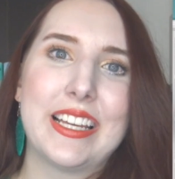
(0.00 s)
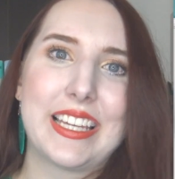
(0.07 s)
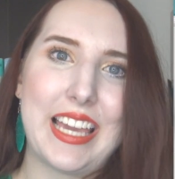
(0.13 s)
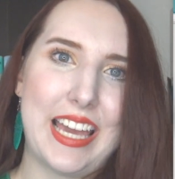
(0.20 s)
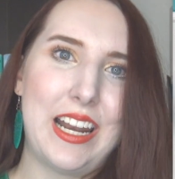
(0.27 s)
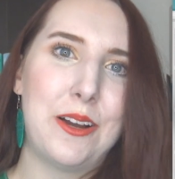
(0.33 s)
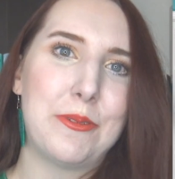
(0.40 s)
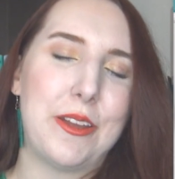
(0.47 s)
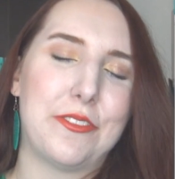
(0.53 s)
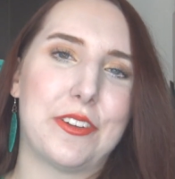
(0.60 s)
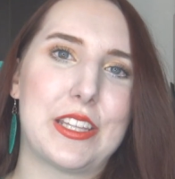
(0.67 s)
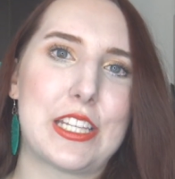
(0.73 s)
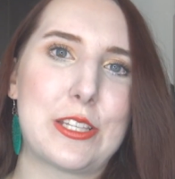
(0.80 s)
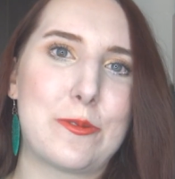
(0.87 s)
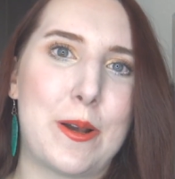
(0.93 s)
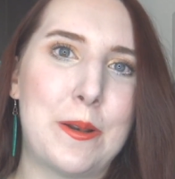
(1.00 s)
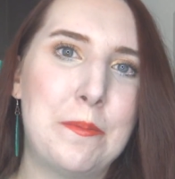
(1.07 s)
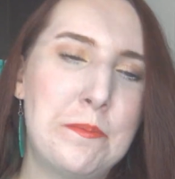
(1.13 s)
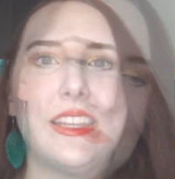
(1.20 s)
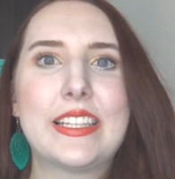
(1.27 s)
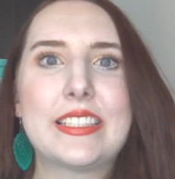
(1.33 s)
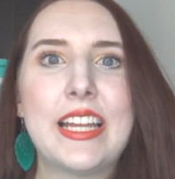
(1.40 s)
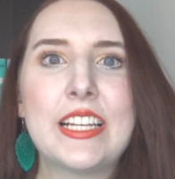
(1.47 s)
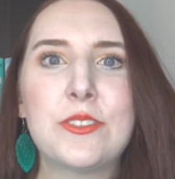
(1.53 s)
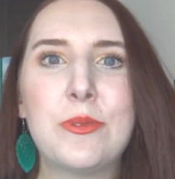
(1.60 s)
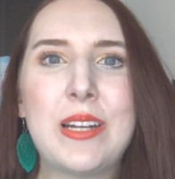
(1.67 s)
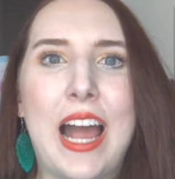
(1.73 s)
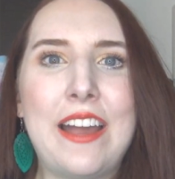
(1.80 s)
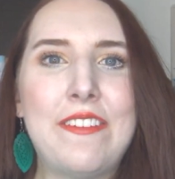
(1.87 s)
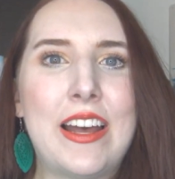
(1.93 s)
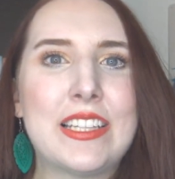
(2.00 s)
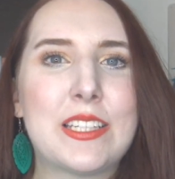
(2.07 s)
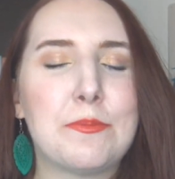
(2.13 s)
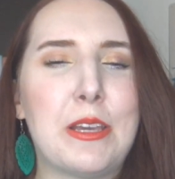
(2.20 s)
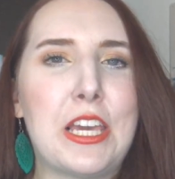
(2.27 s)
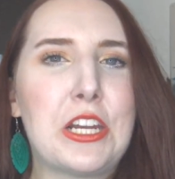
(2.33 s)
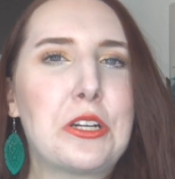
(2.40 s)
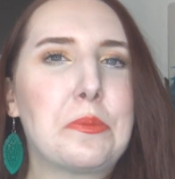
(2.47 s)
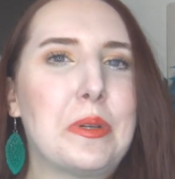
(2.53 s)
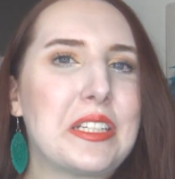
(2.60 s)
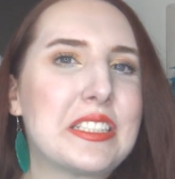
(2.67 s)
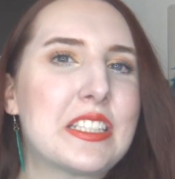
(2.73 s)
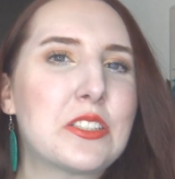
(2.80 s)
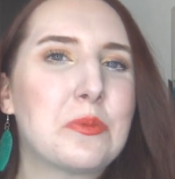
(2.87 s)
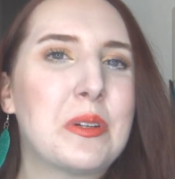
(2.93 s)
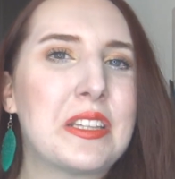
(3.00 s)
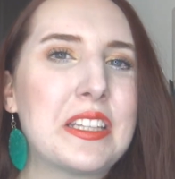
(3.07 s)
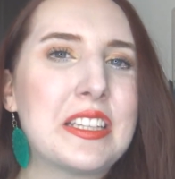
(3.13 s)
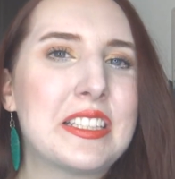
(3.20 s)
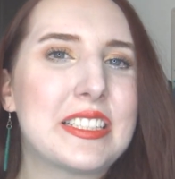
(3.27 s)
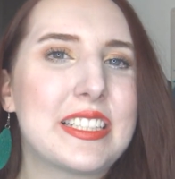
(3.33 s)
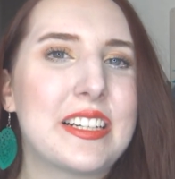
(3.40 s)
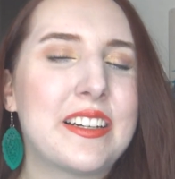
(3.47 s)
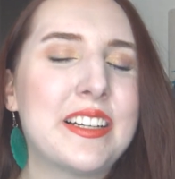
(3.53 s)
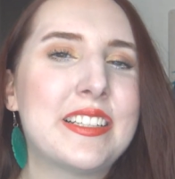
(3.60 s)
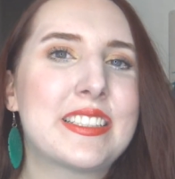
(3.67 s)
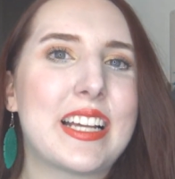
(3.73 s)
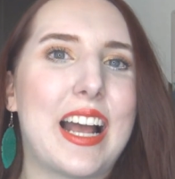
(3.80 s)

Cannot wait for this one. This next one I've had some hit or misses with in the series.